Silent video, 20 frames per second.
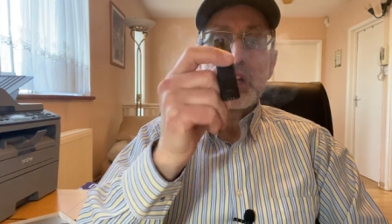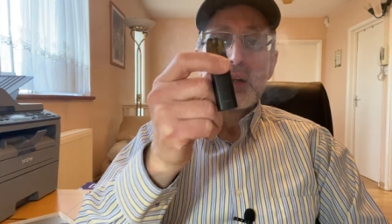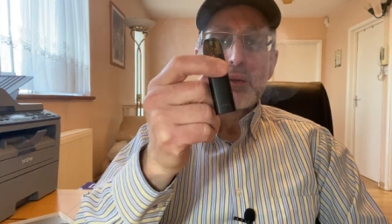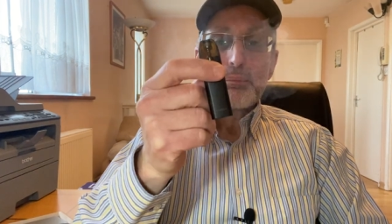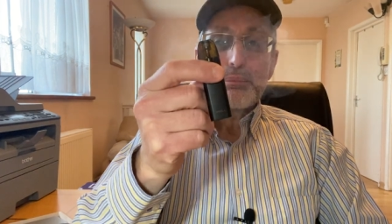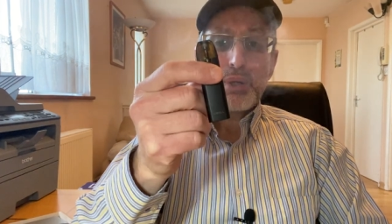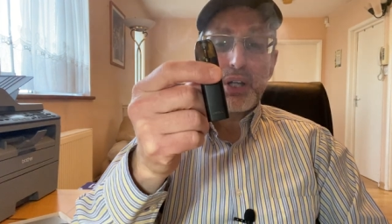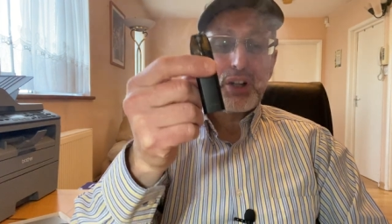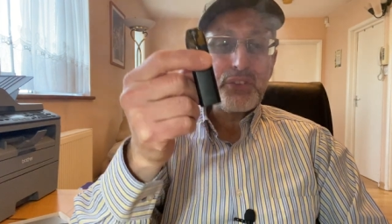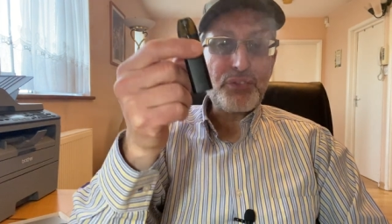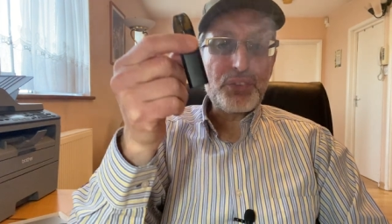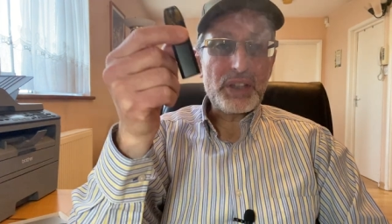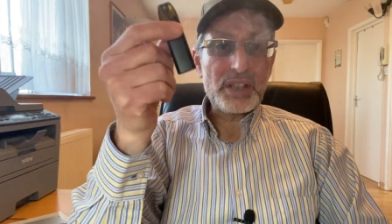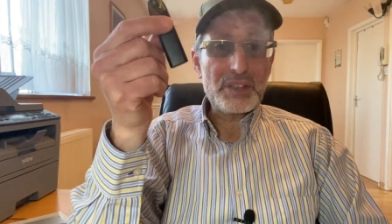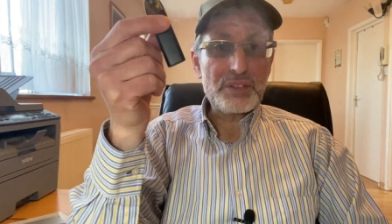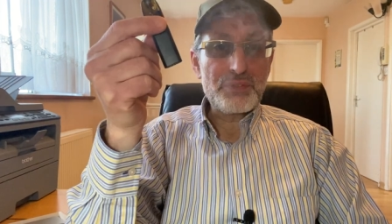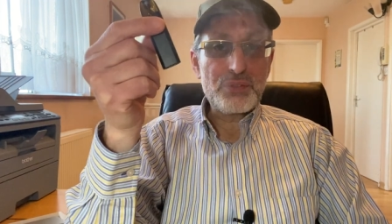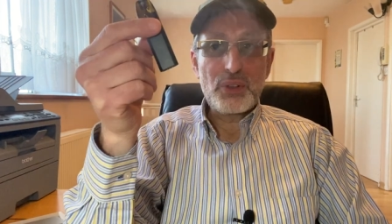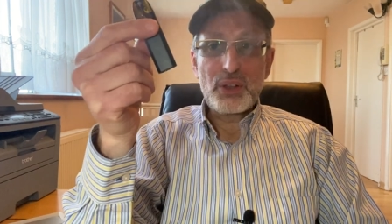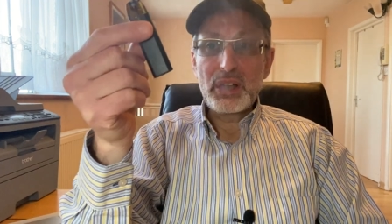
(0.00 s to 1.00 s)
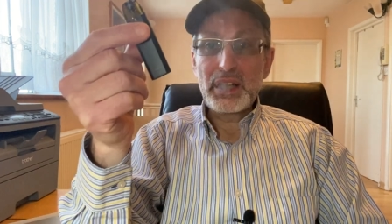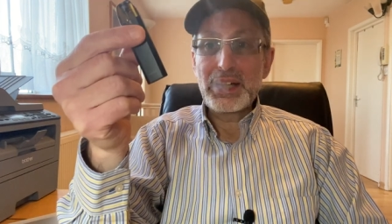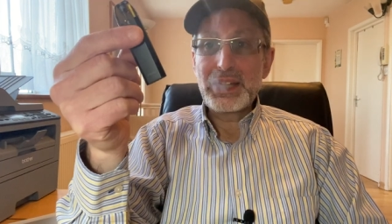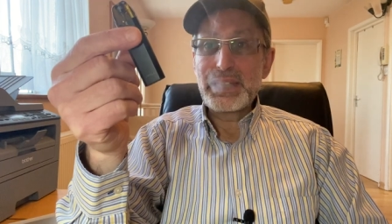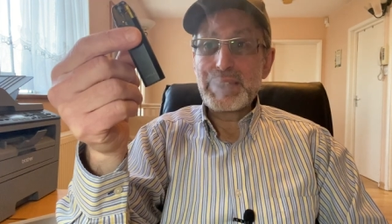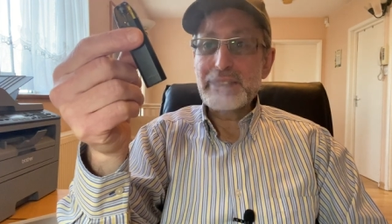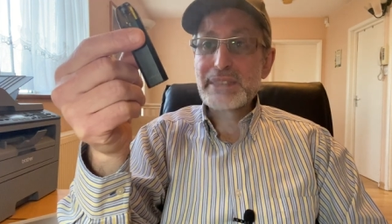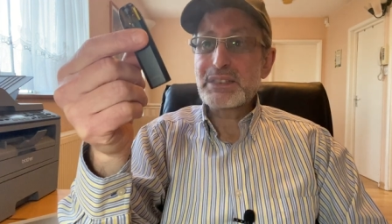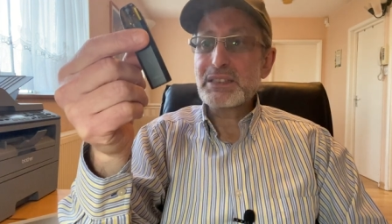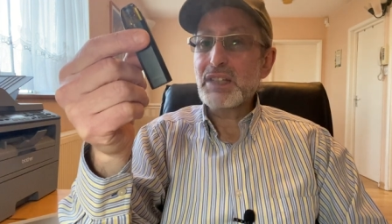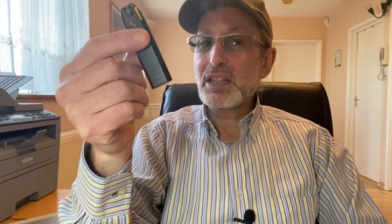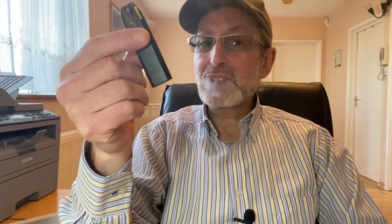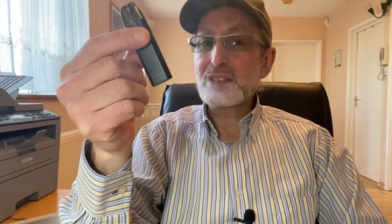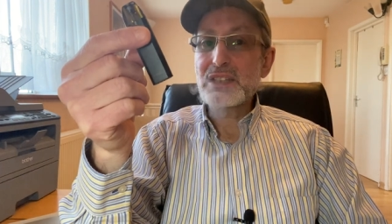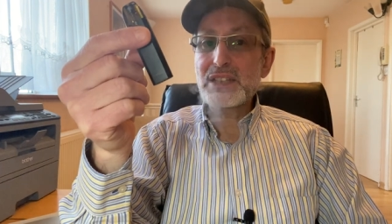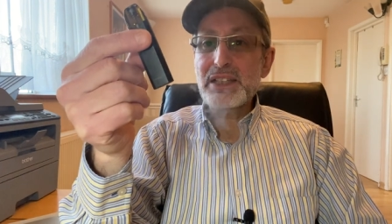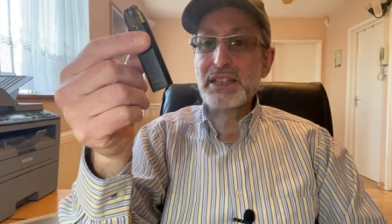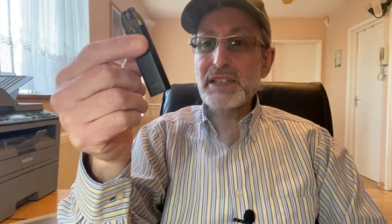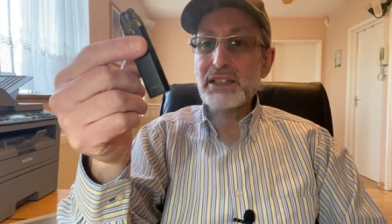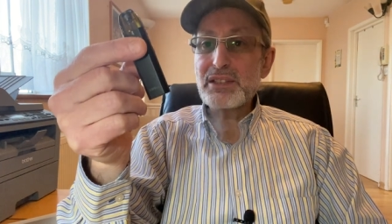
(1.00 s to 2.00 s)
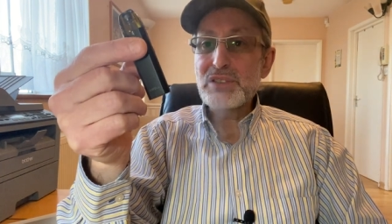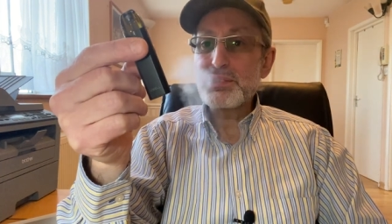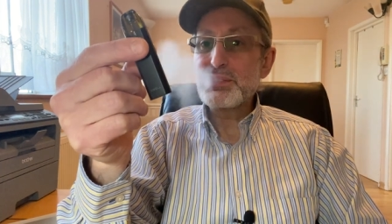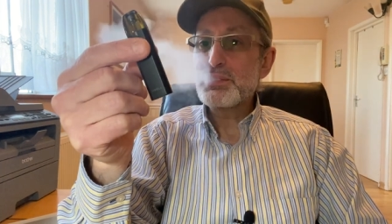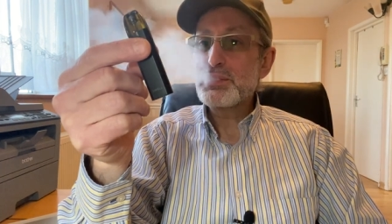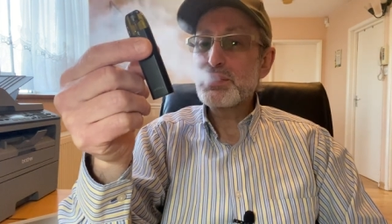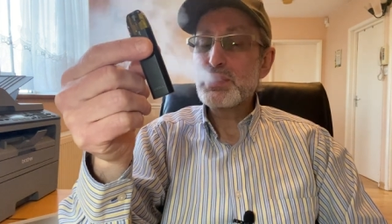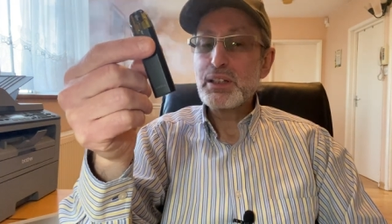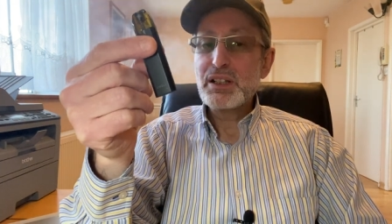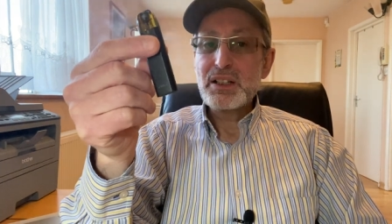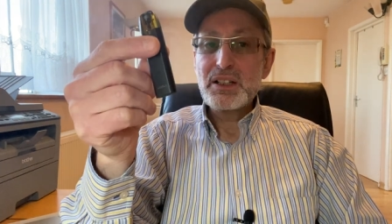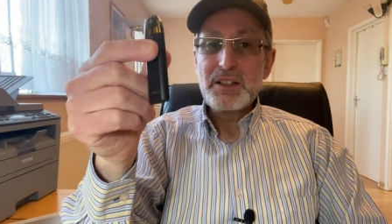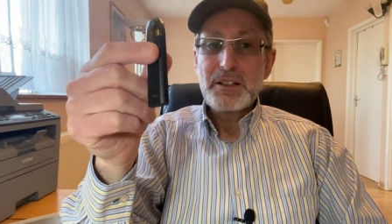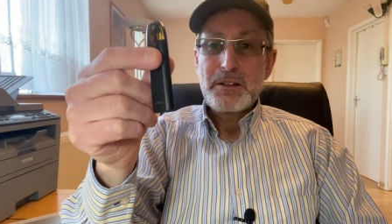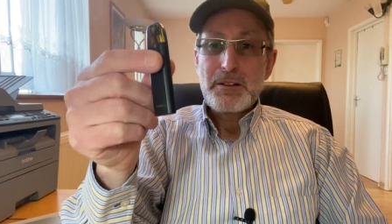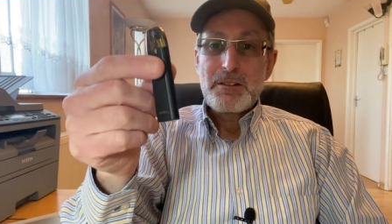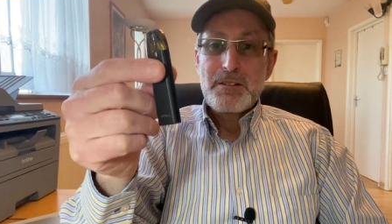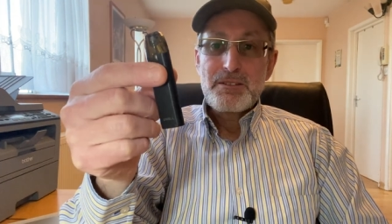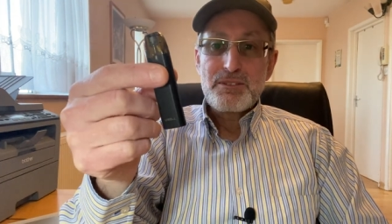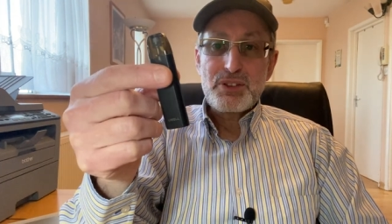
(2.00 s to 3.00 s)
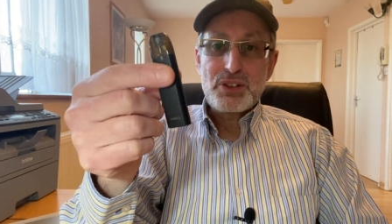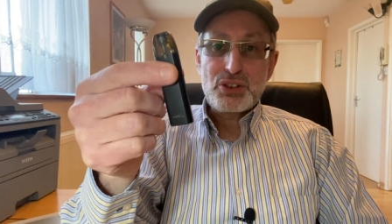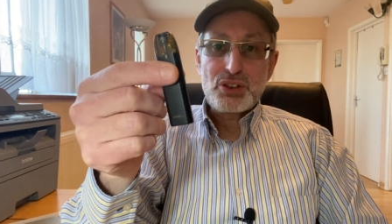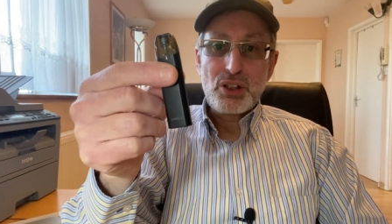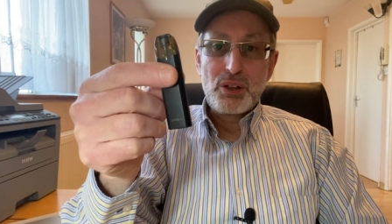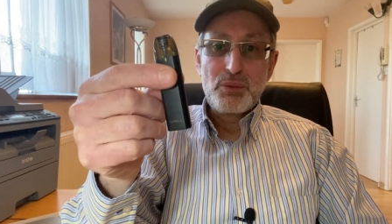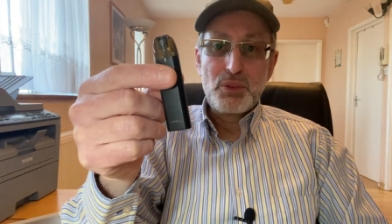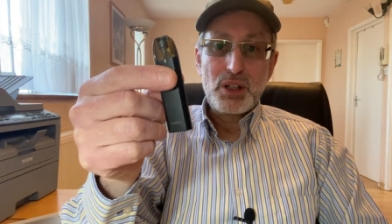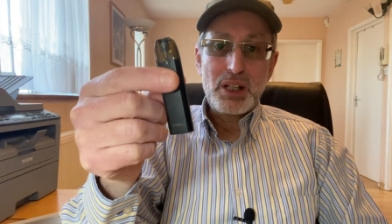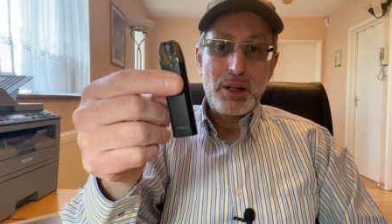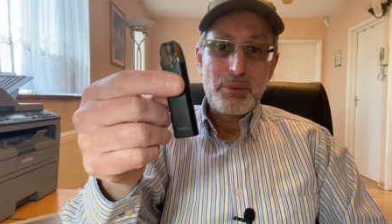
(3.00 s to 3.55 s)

perfect for a starter kit for someone.